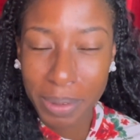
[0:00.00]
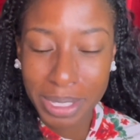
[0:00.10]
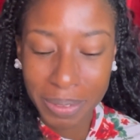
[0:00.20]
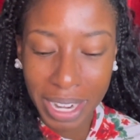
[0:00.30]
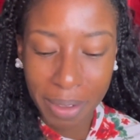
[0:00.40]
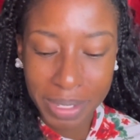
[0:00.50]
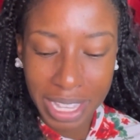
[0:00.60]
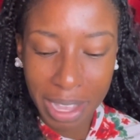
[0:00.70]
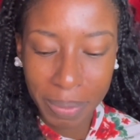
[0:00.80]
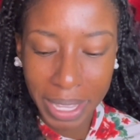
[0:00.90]
was what I was
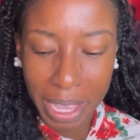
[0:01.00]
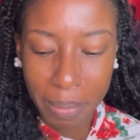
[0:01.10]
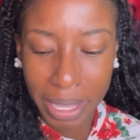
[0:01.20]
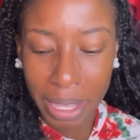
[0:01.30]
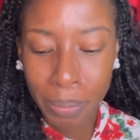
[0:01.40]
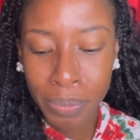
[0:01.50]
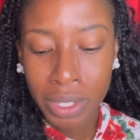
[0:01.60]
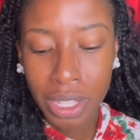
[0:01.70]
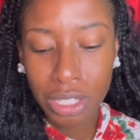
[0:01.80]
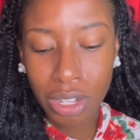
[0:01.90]
not playing. But
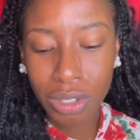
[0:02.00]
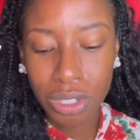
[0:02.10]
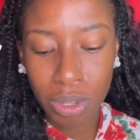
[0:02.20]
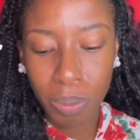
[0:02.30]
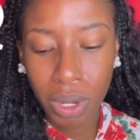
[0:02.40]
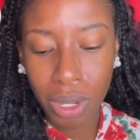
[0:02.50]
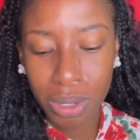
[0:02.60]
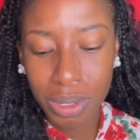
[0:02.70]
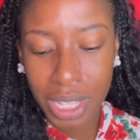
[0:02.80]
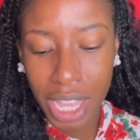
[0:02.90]
let's go into the pros.